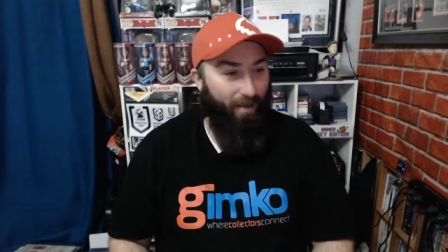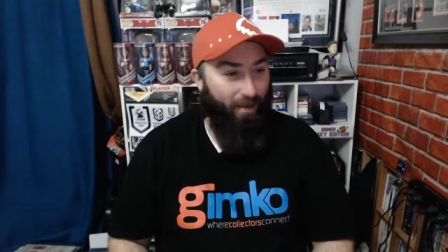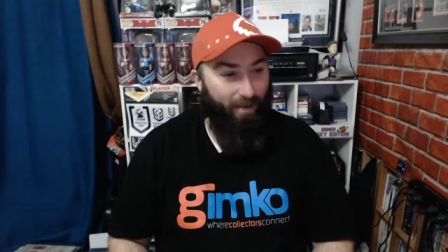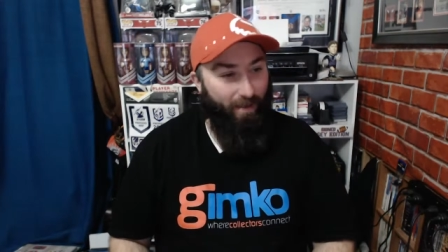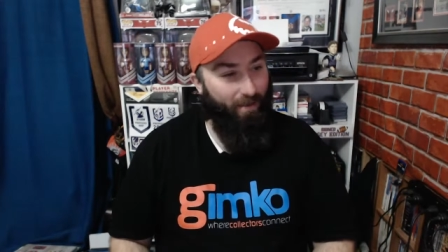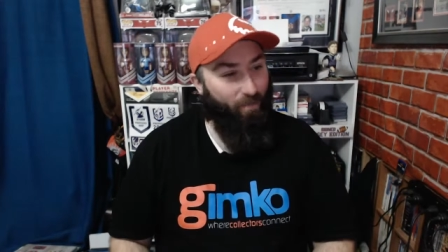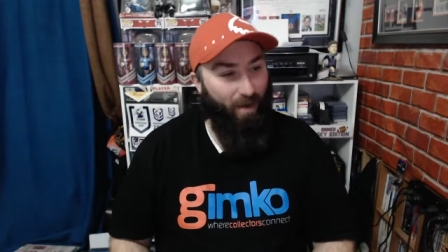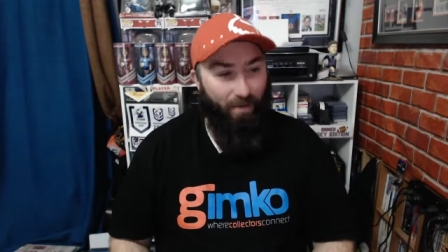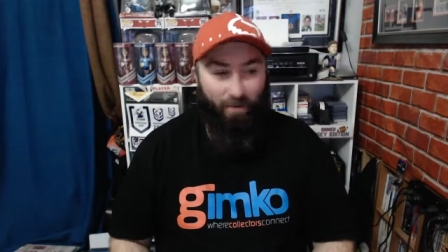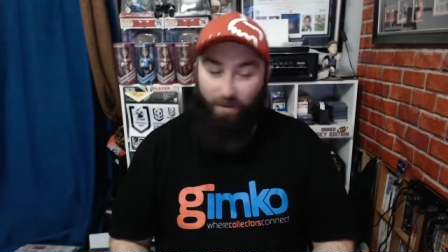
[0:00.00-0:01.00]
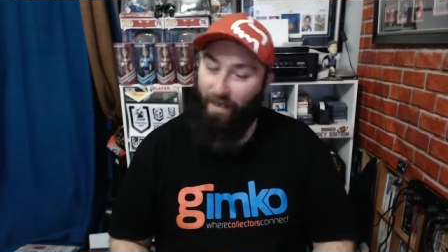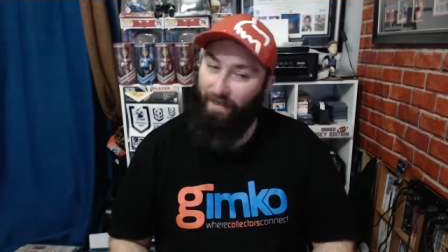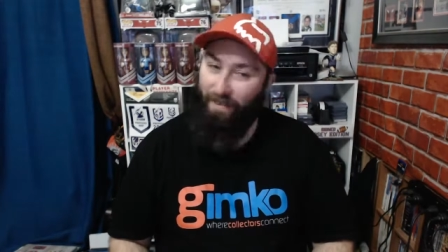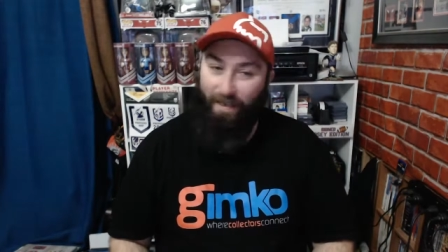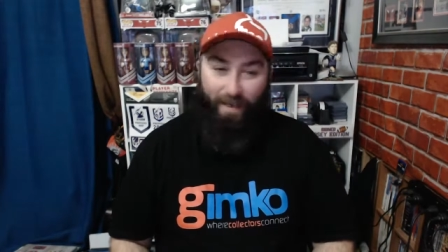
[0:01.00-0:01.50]
Now Bungle
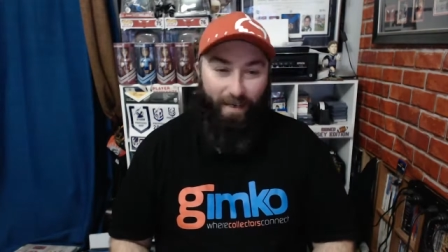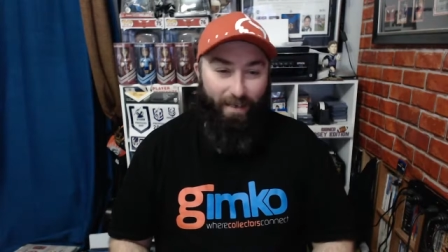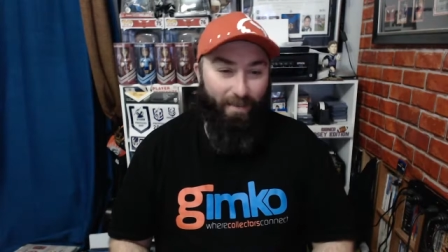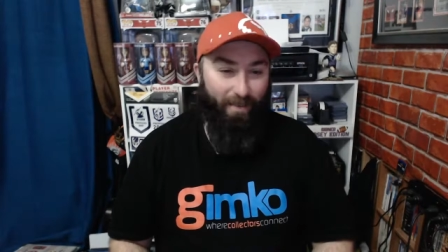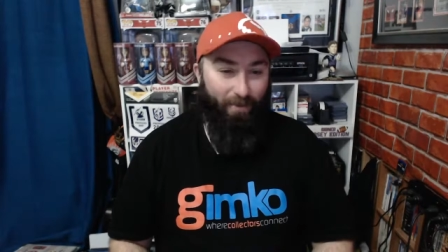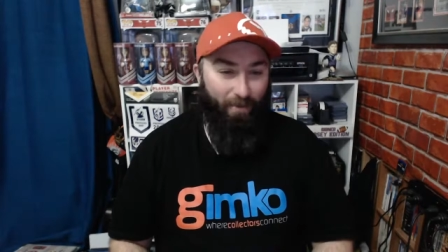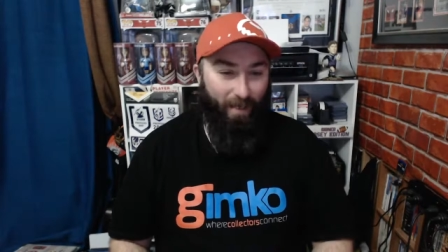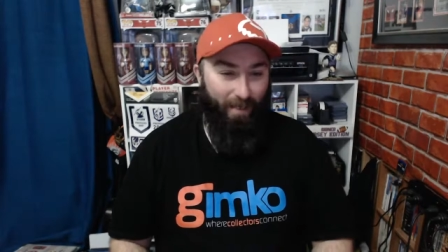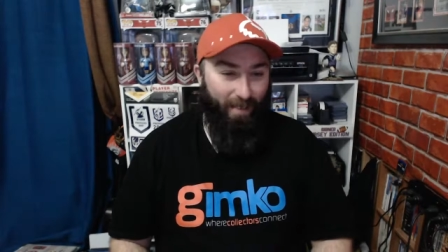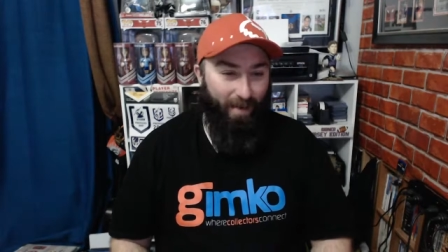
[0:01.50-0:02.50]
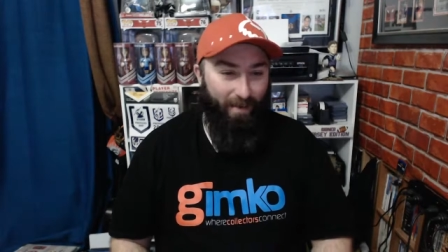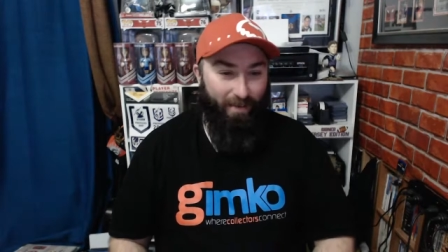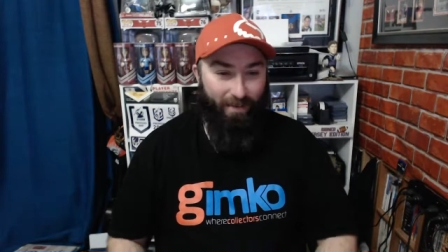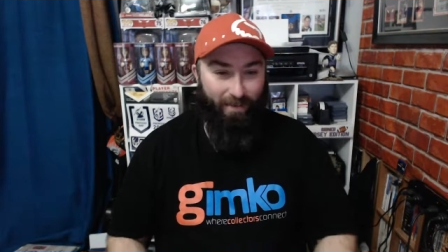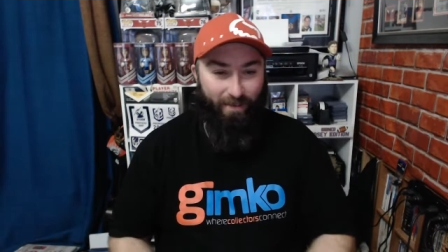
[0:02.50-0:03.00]
does it again. I know.
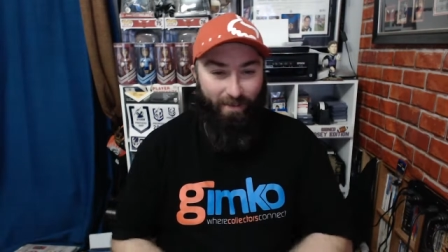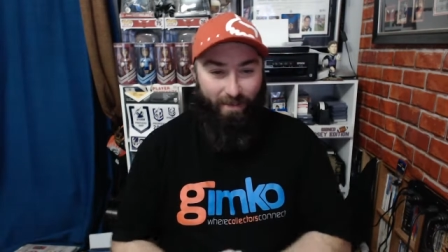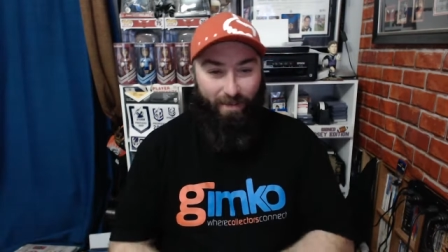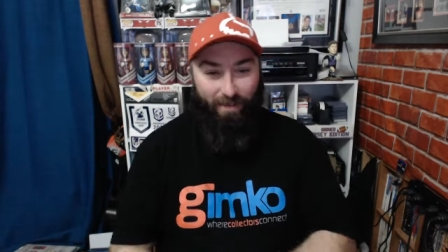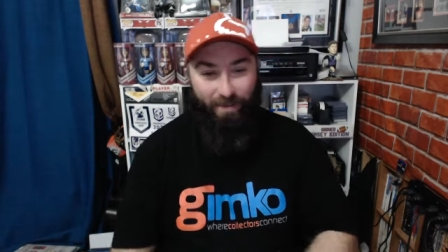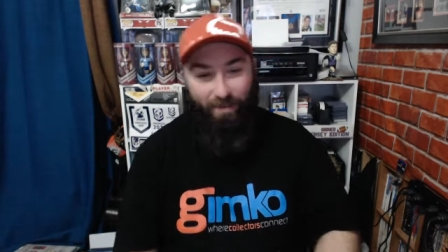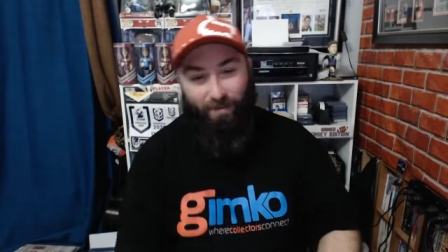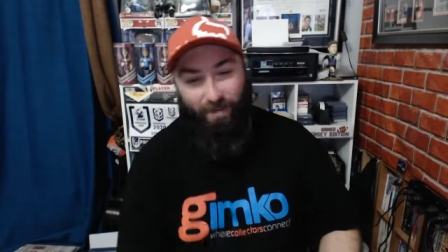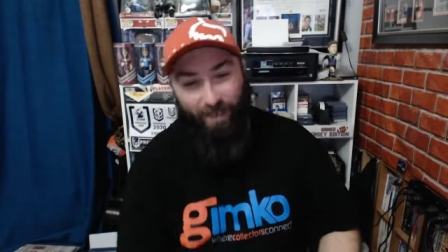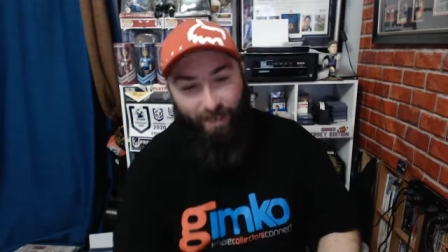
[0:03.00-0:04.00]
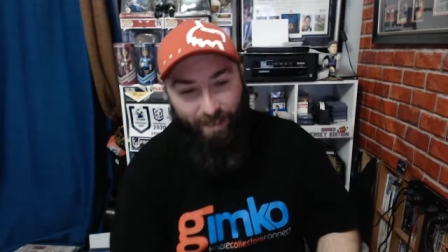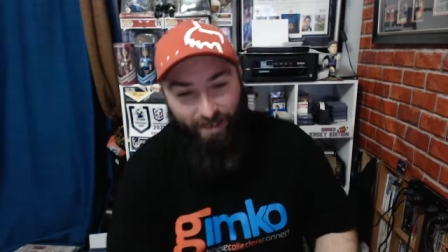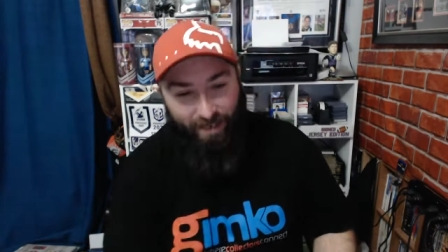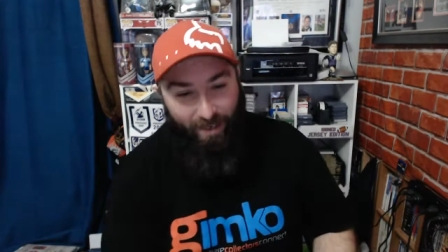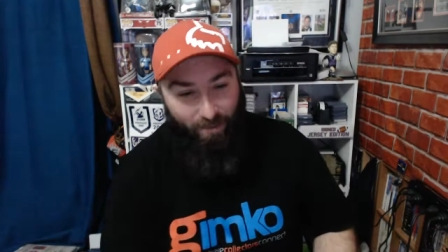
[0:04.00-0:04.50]
You do it
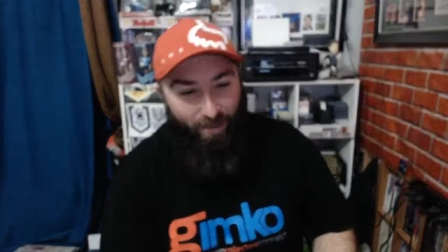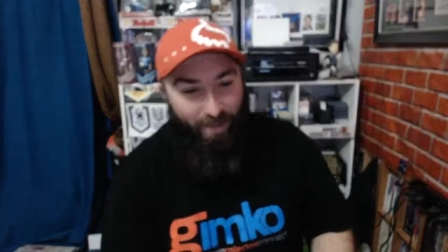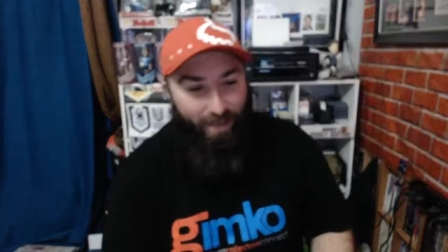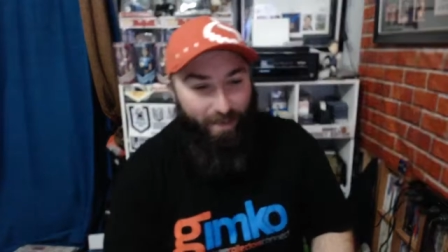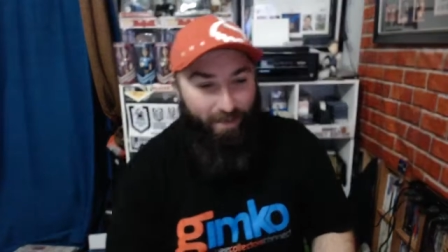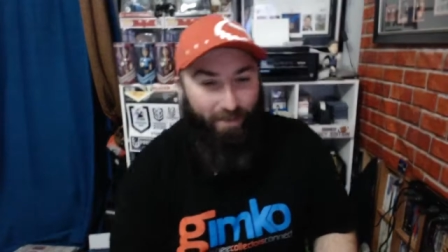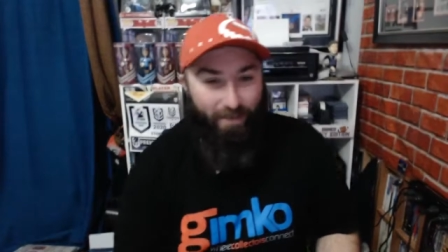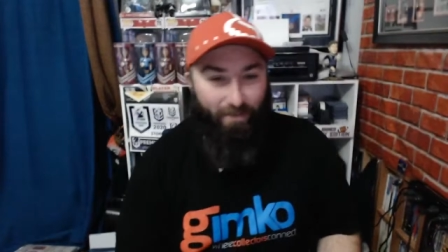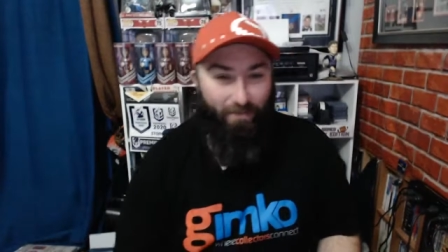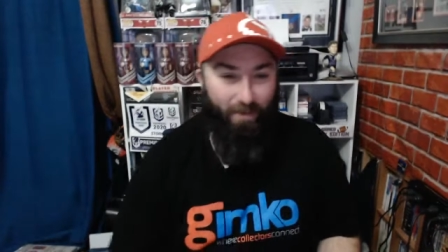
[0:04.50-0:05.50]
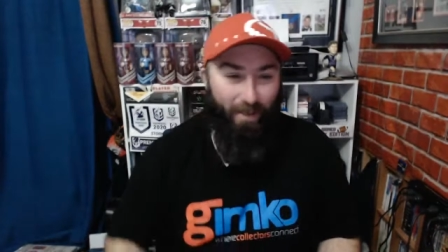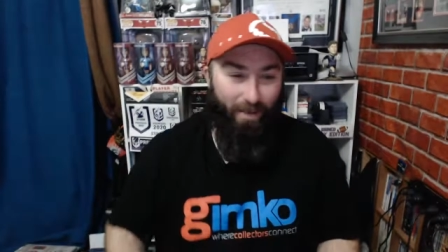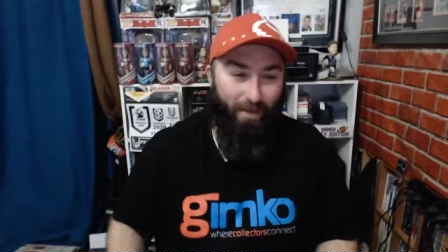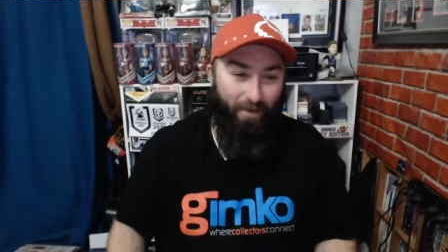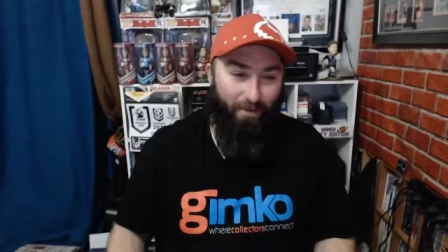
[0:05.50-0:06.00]
again, you're helping out
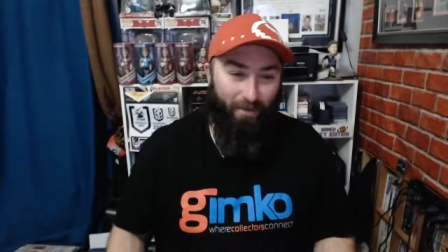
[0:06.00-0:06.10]
fellow